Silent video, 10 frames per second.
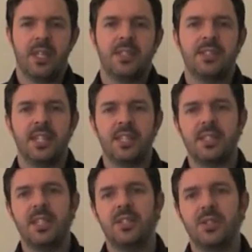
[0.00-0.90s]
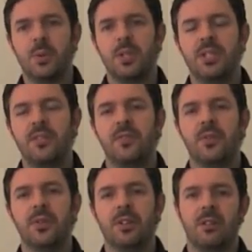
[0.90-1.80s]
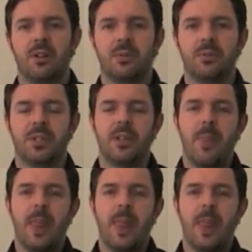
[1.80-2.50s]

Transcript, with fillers: 16 to 24 year olds,